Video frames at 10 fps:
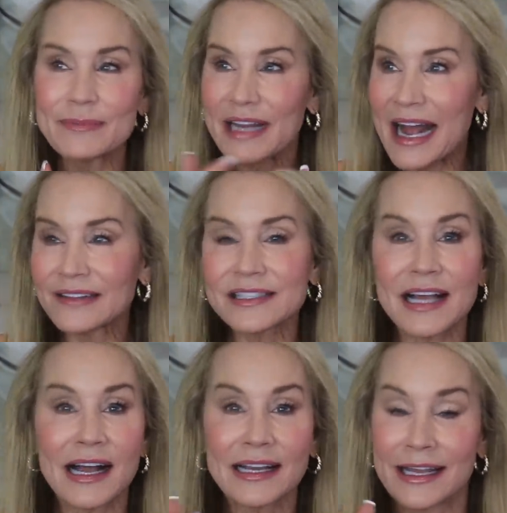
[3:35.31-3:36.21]
but
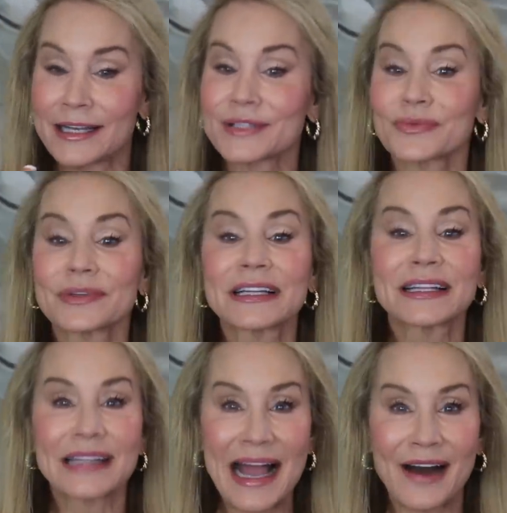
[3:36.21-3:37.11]
outside it is
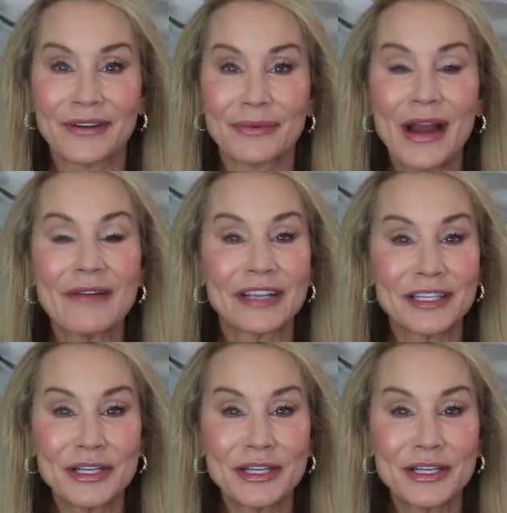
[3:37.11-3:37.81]
really loud and we're having a